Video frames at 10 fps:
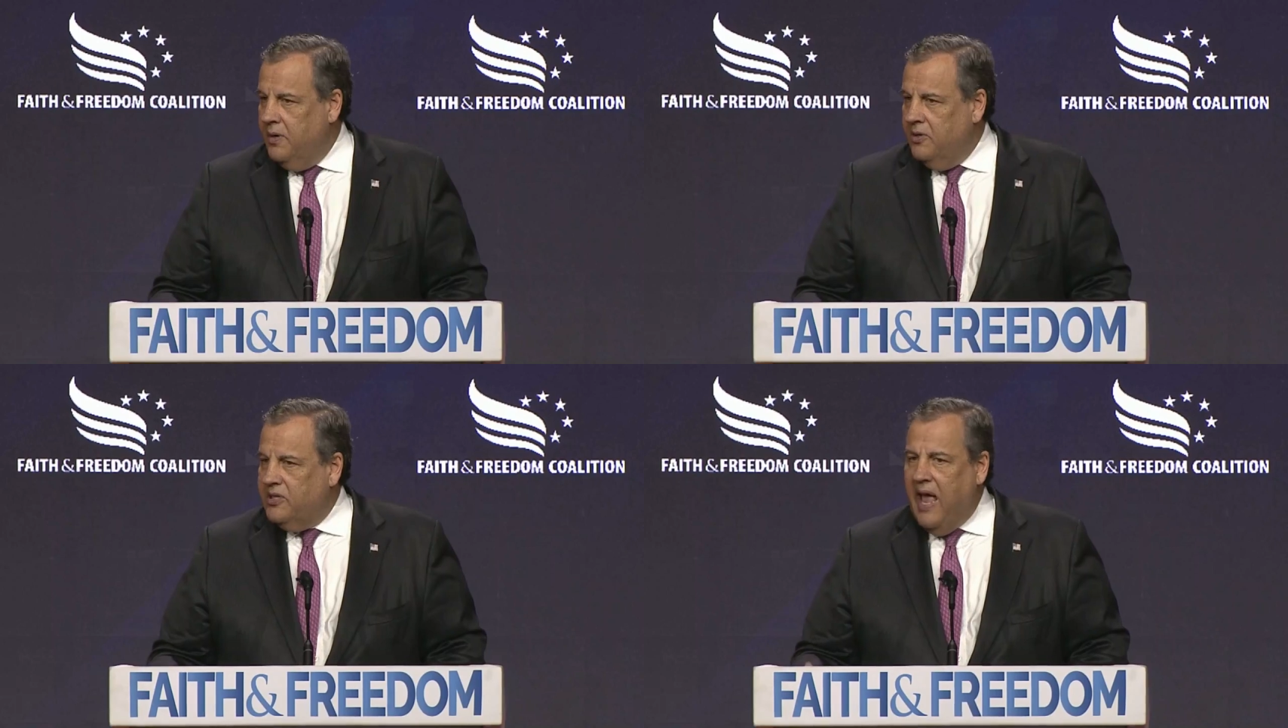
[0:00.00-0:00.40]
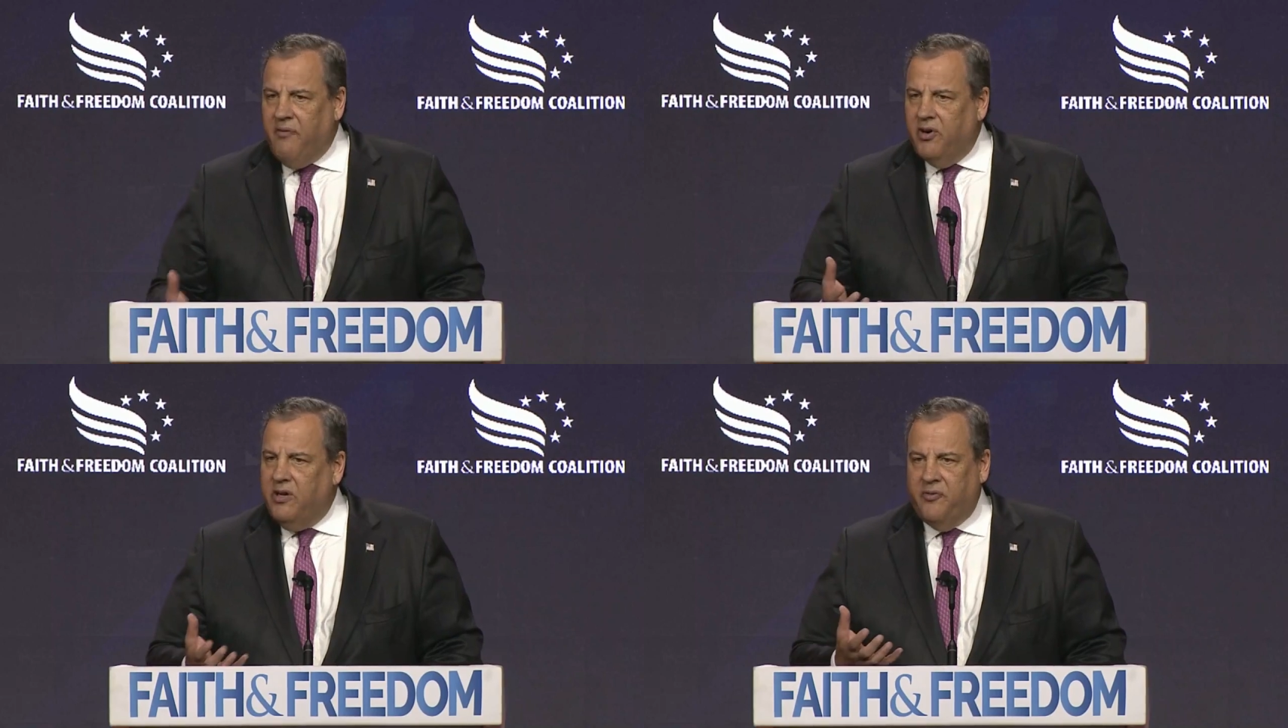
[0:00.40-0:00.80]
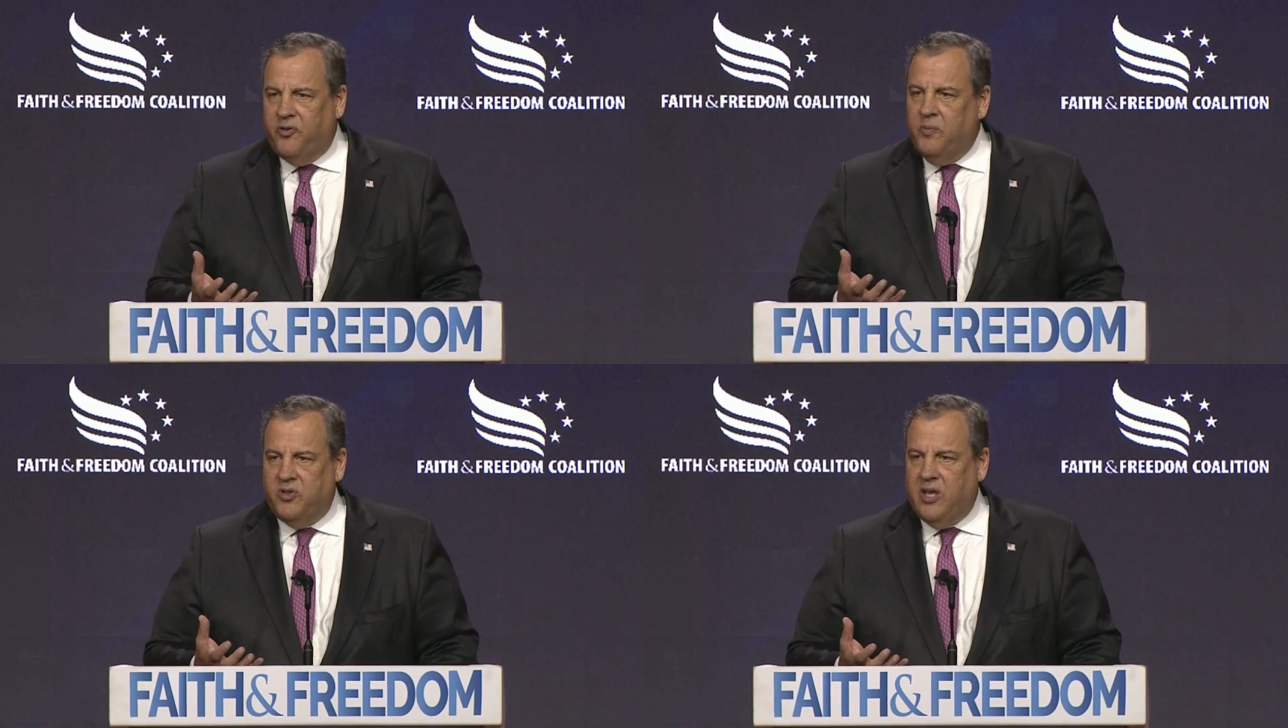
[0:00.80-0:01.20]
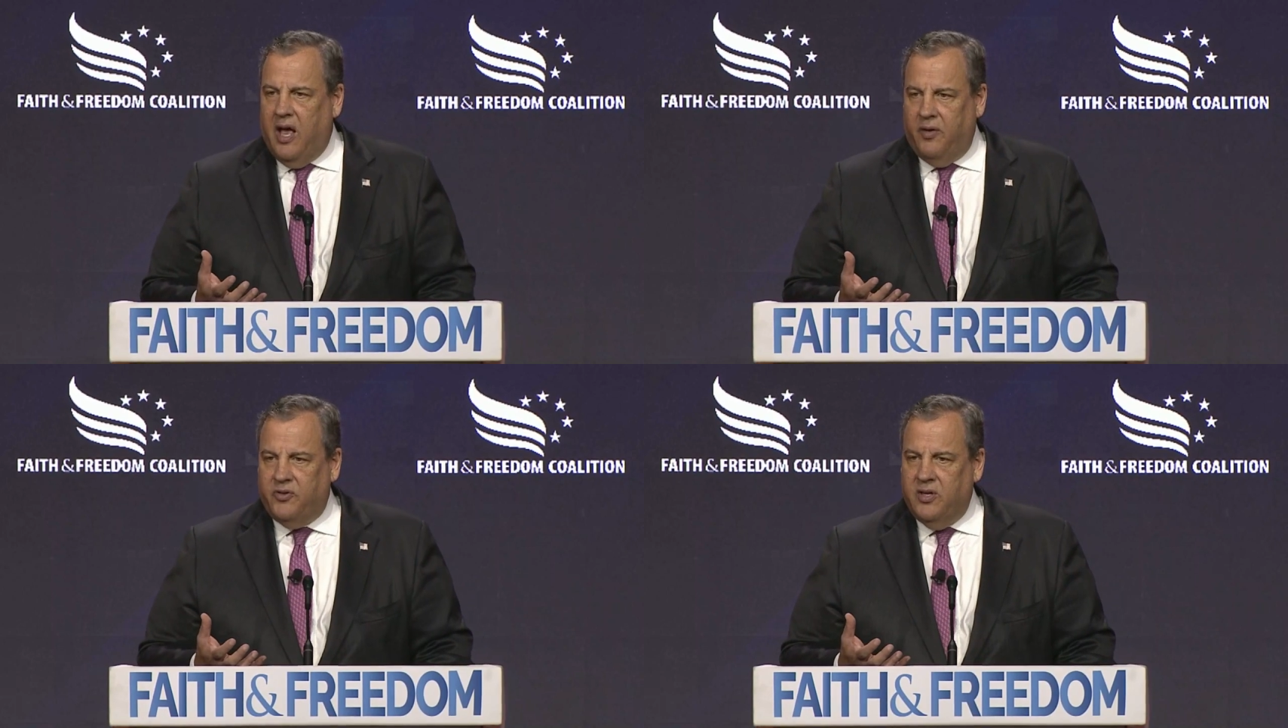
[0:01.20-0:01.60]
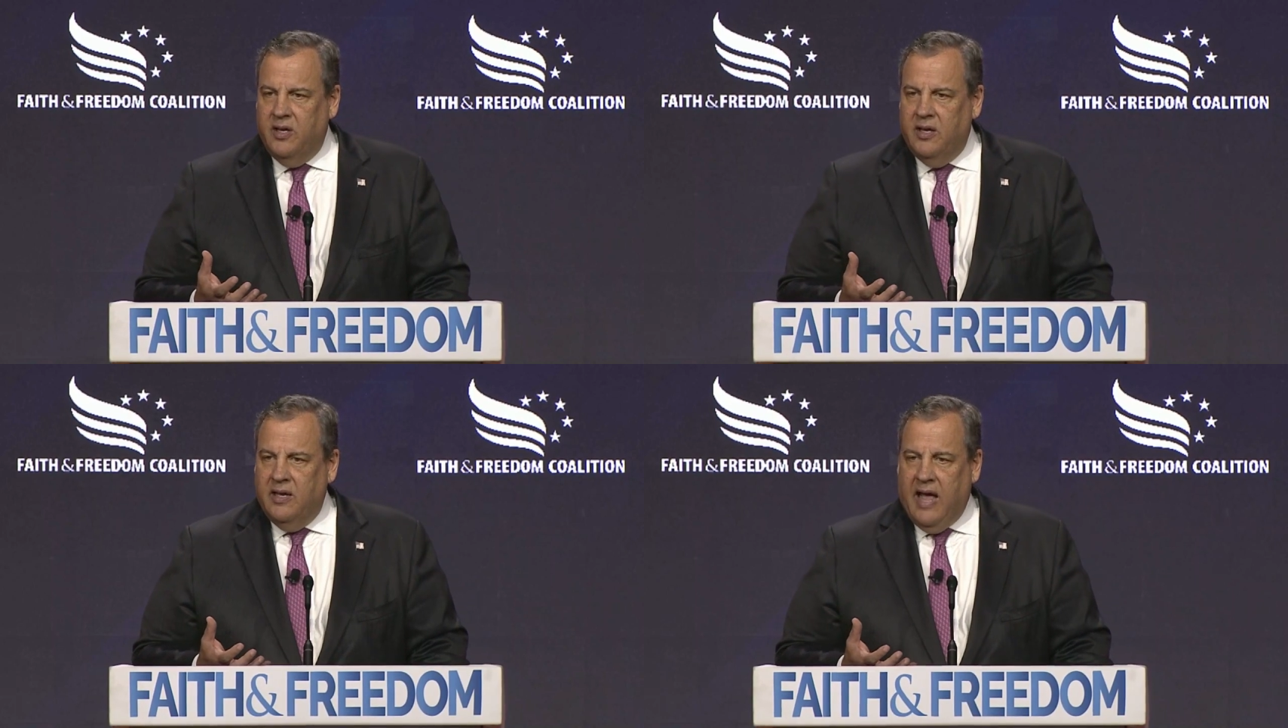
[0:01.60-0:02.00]
to ever lift themselves
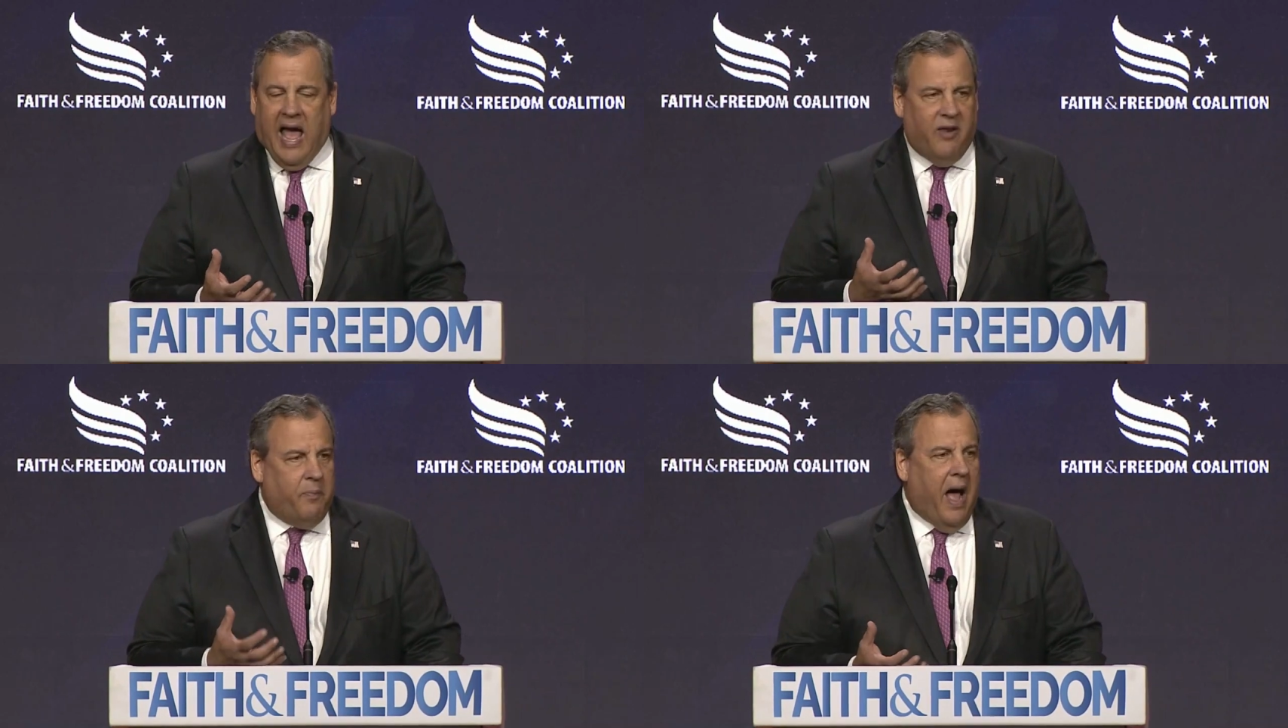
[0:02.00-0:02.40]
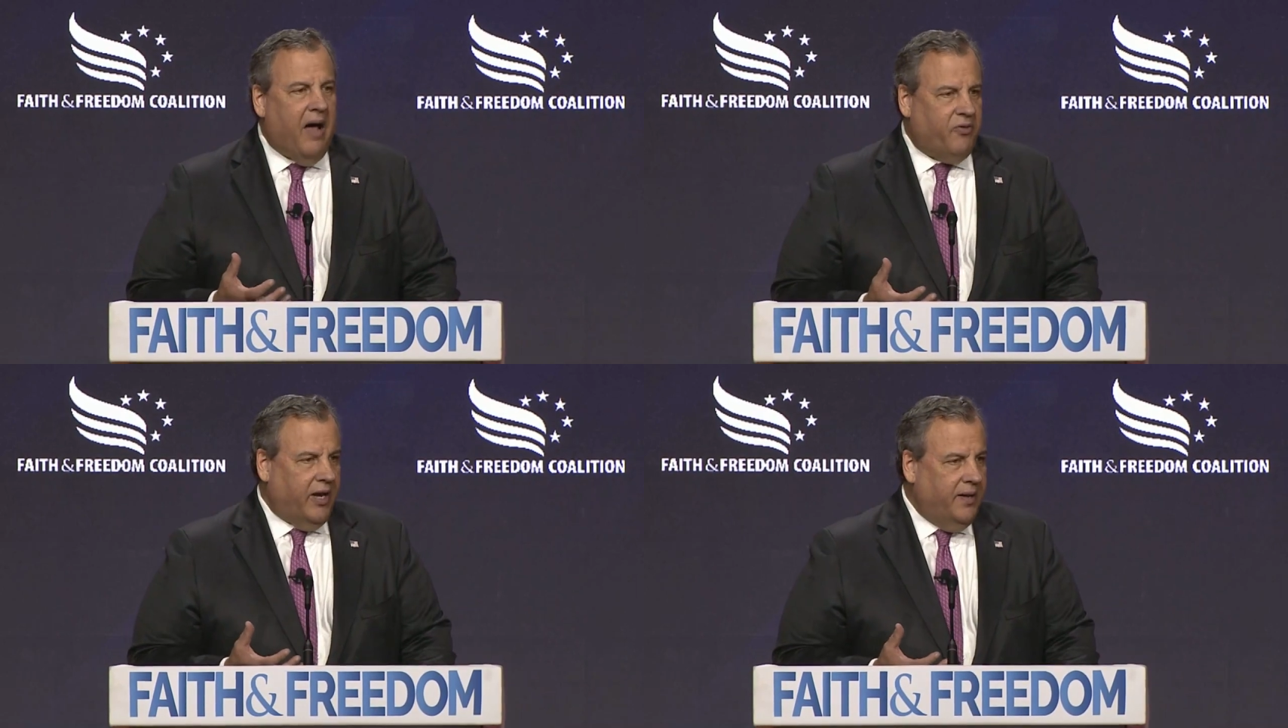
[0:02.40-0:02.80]
out of poverty,